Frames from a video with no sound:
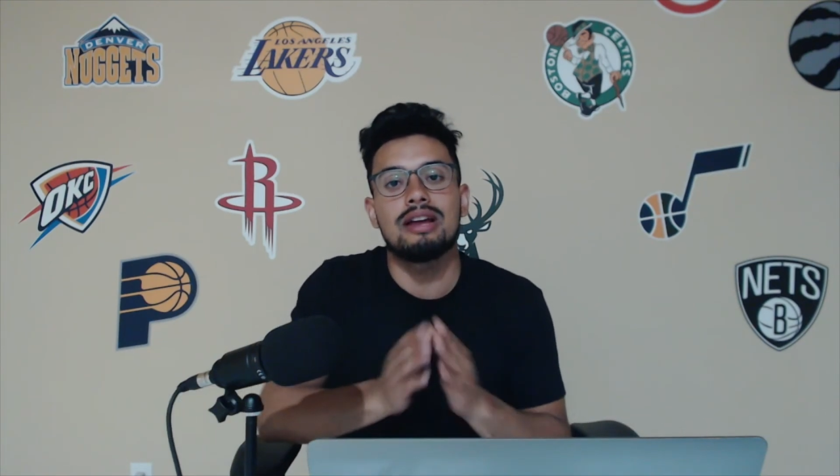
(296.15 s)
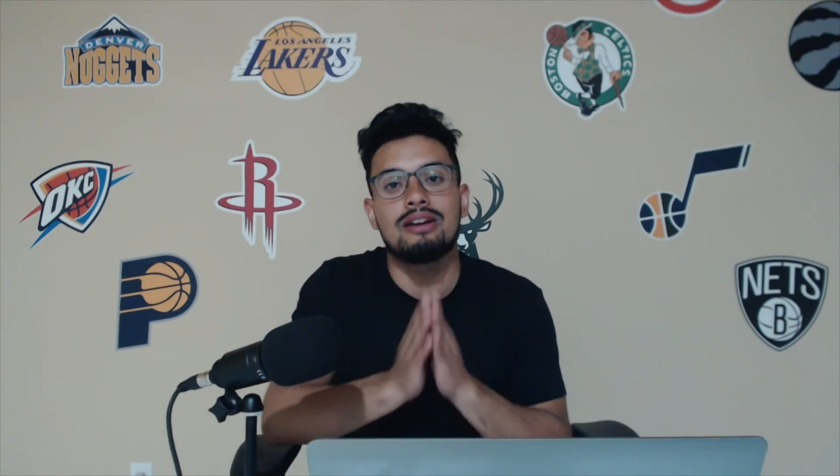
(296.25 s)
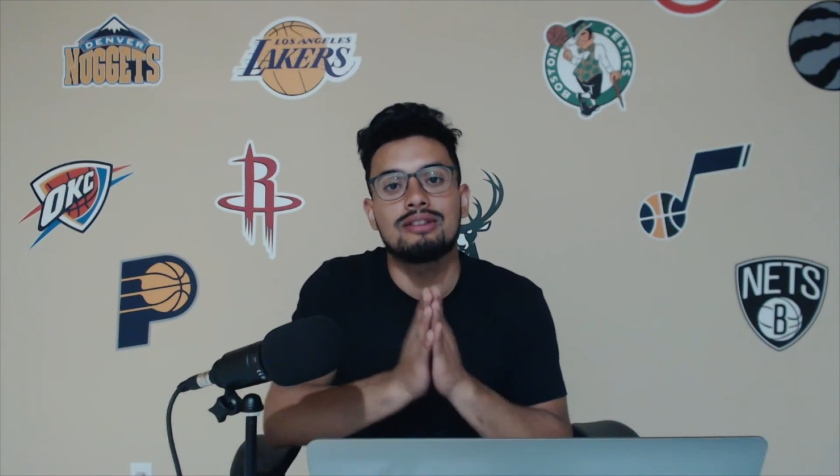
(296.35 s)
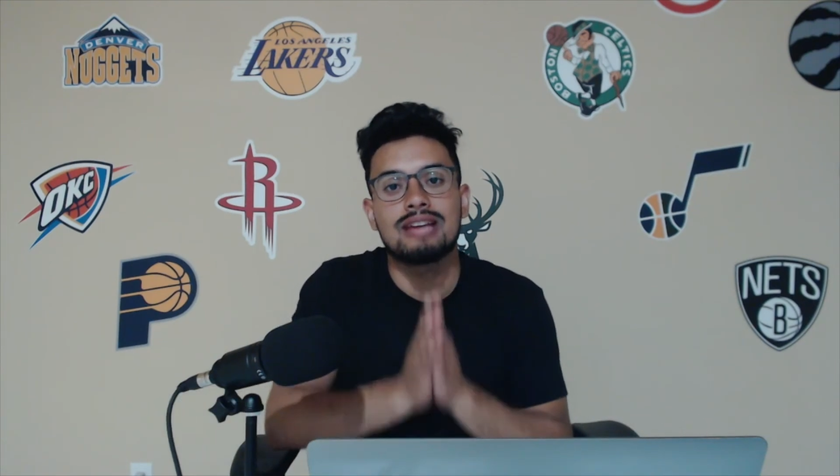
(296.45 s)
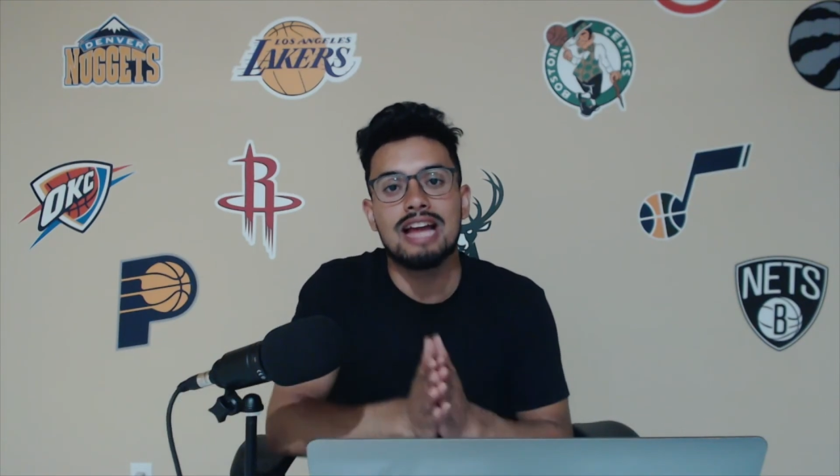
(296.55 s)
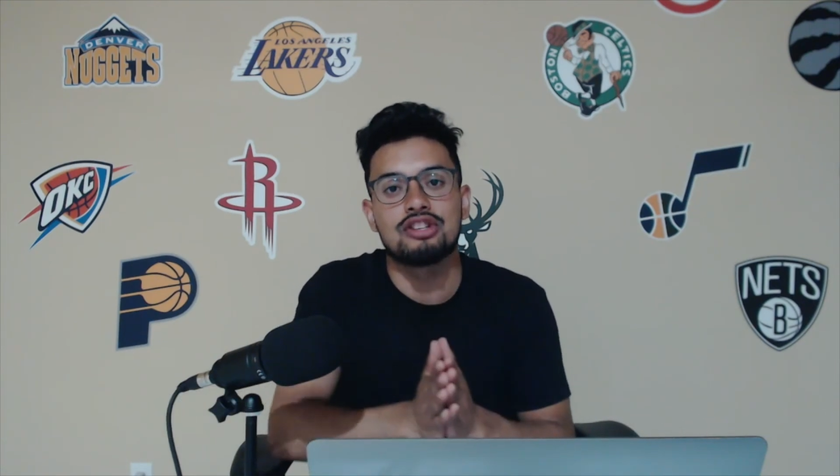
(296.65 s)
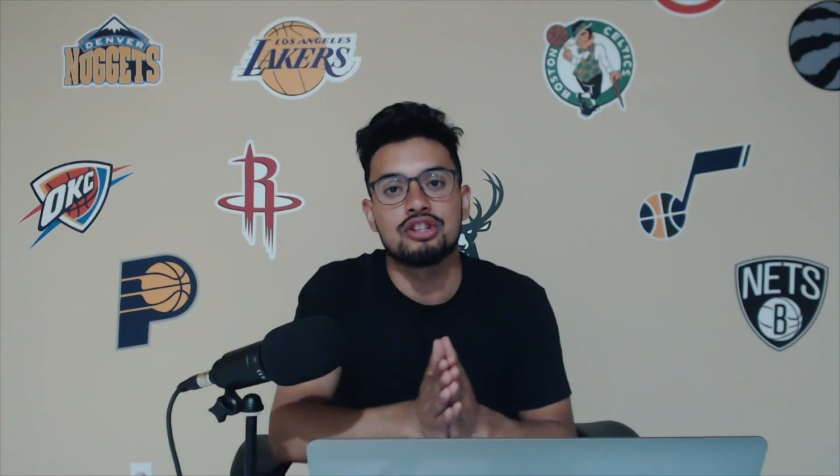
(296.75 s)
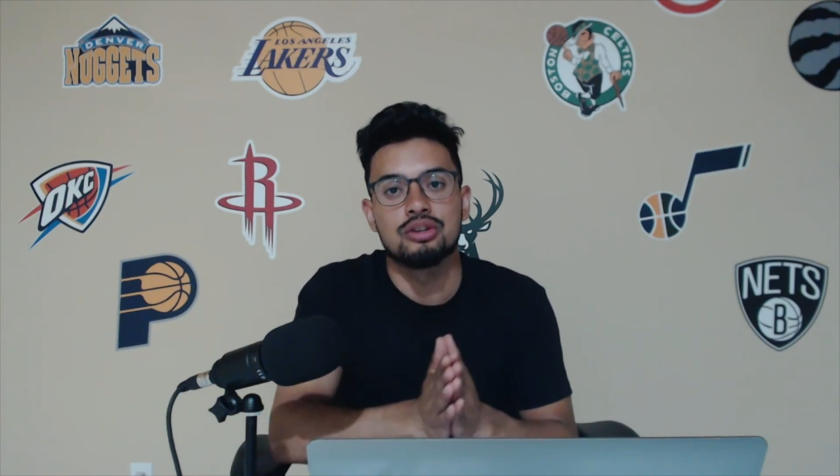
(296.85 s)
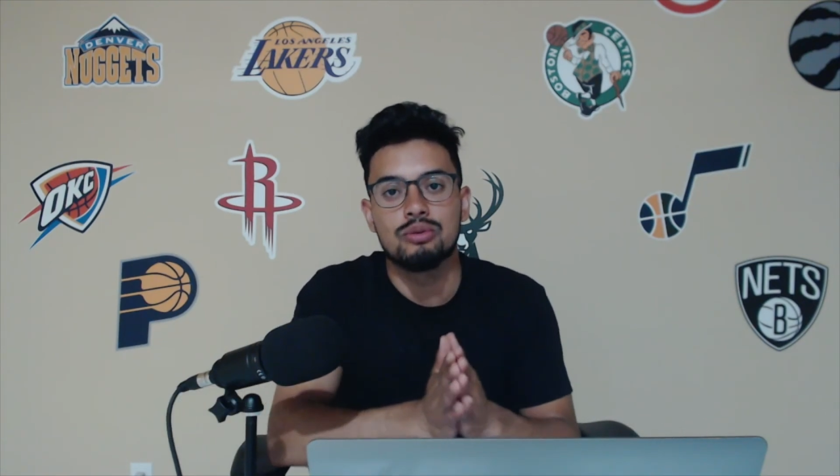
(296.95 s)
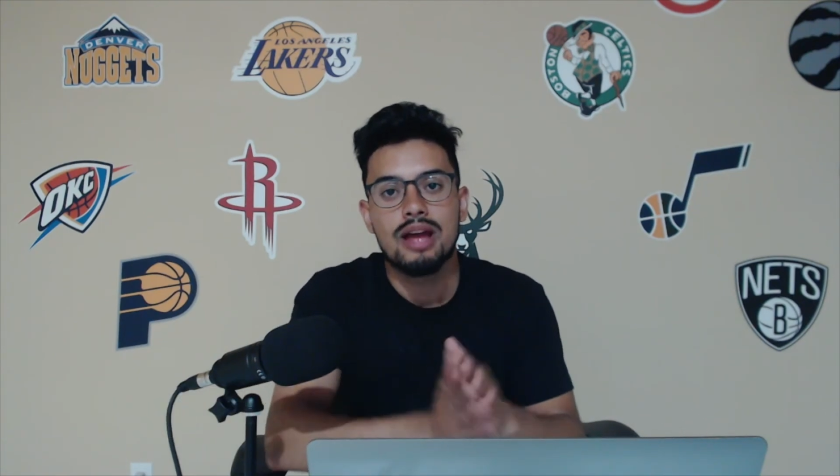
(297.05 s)
and I'll catch
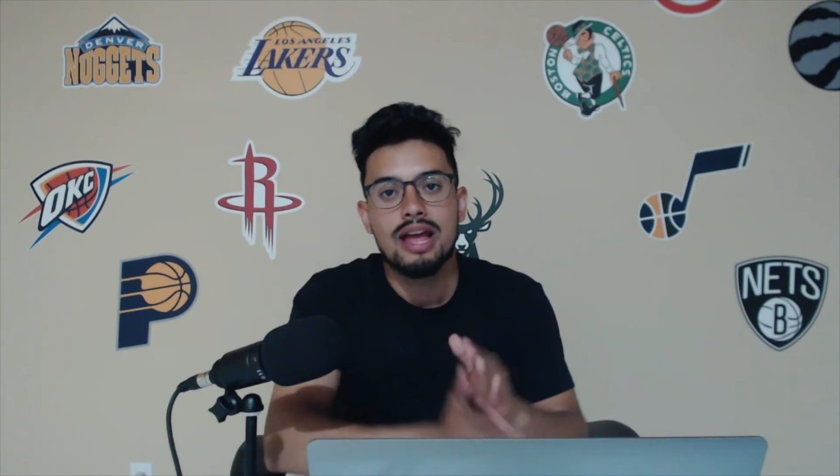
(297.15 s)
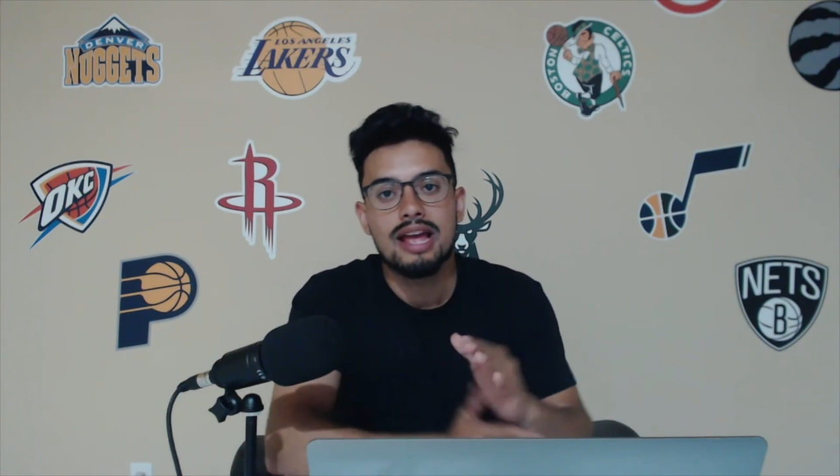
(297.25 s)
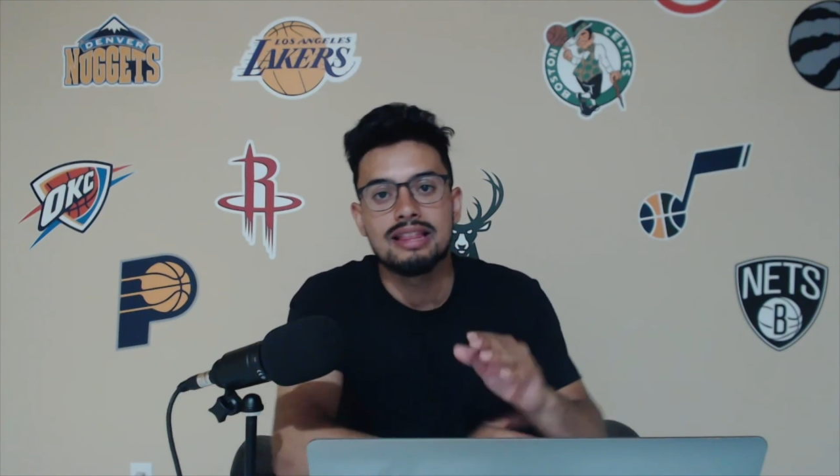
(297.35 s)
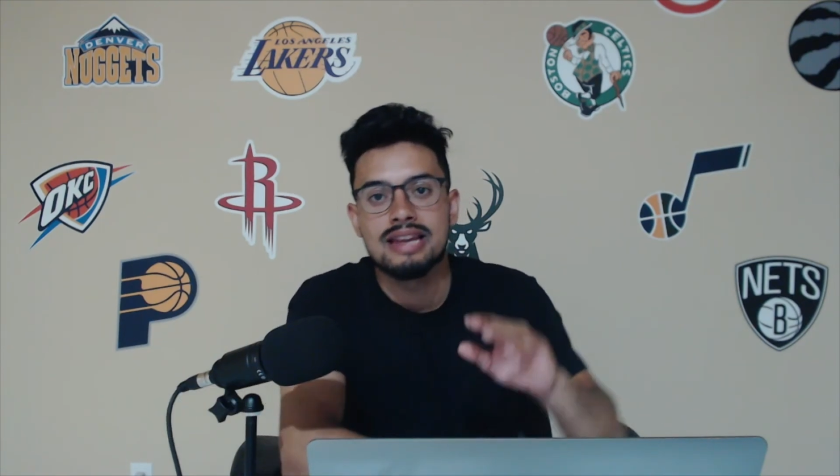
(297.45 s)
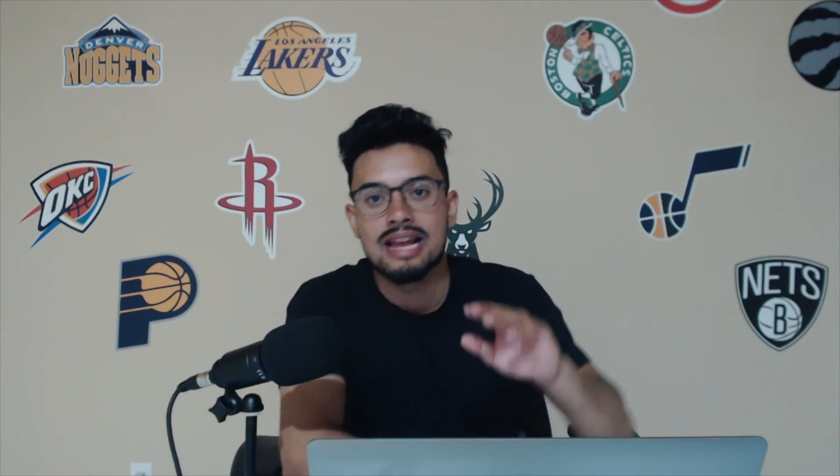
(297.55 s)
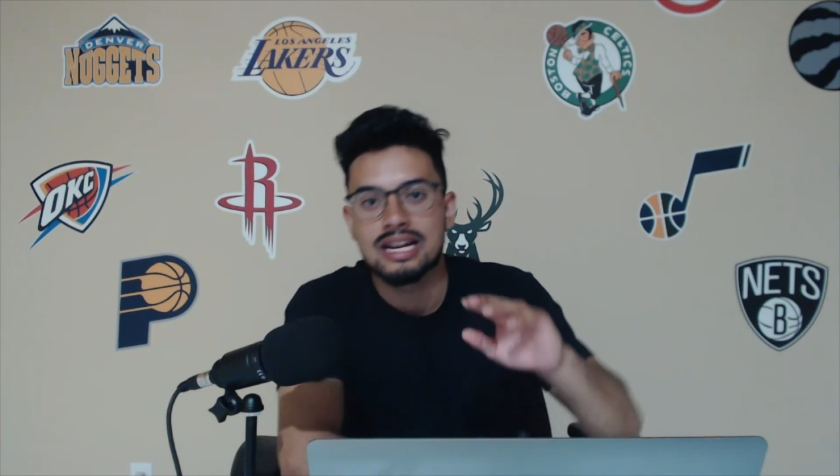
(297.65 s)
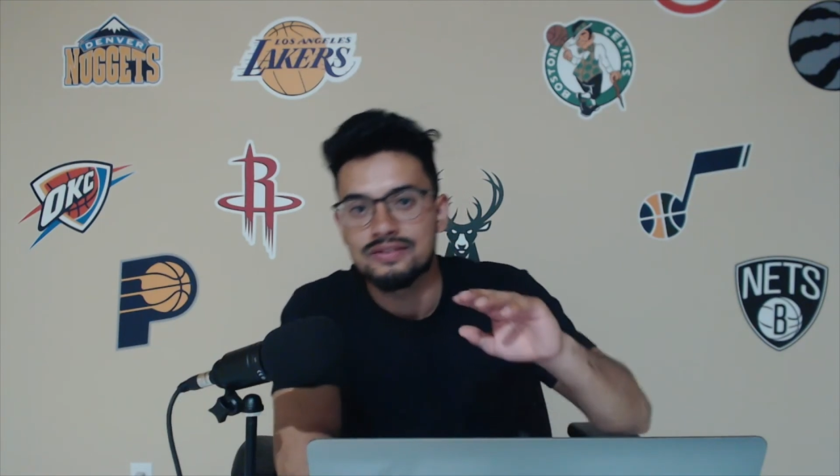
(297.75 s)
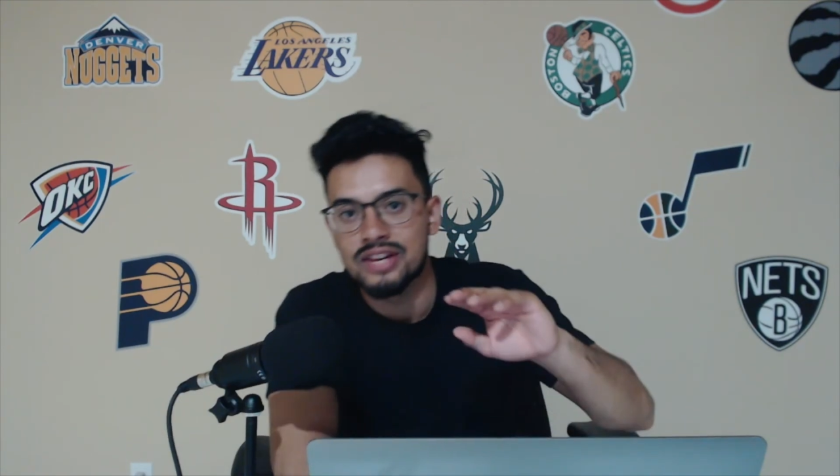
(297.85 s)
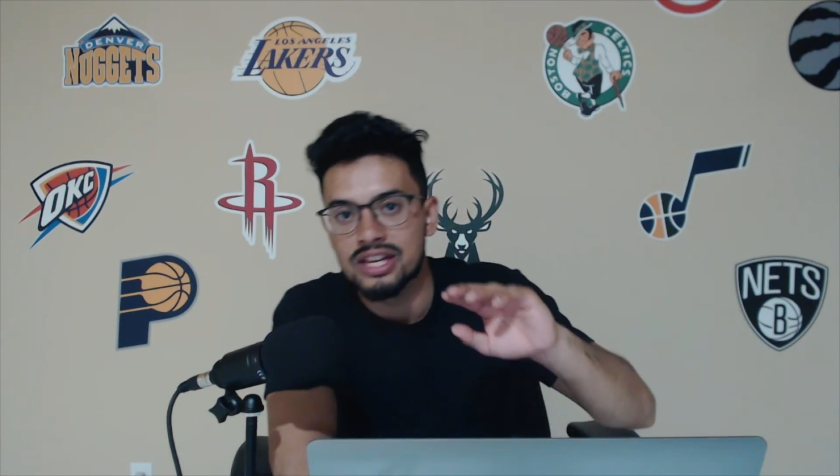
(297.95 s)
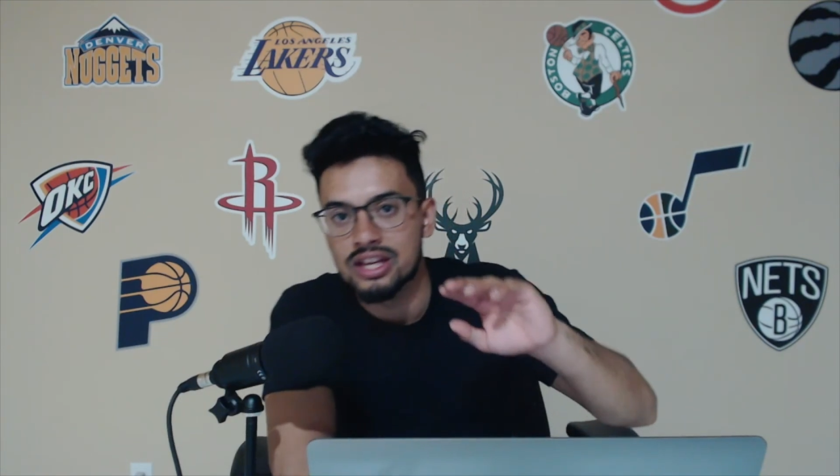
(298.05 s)
you in the next
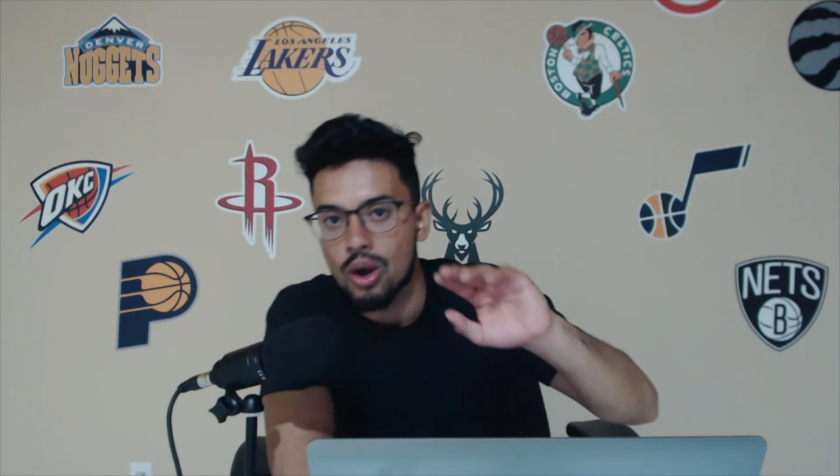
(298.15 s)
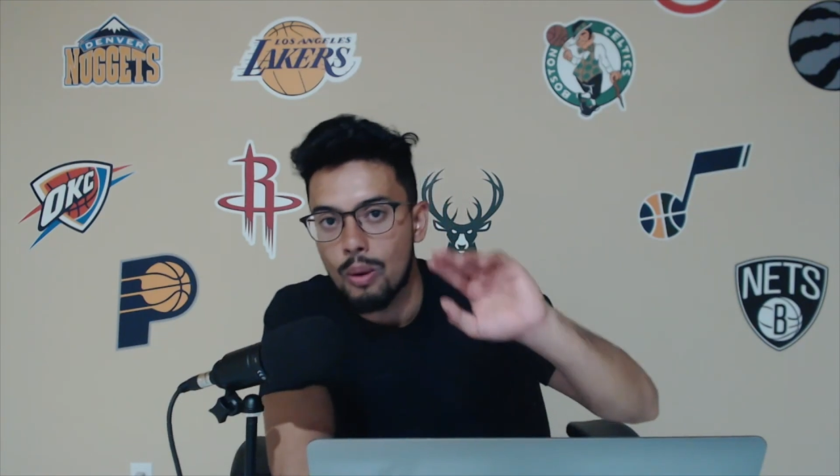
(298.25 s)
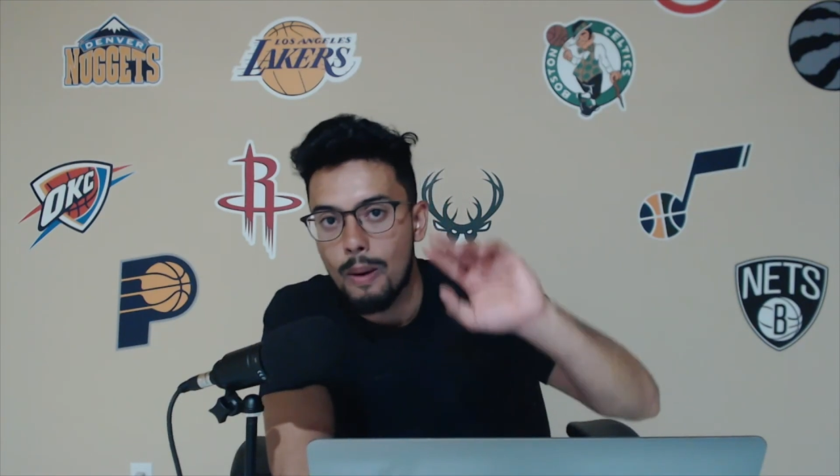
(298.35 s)
video.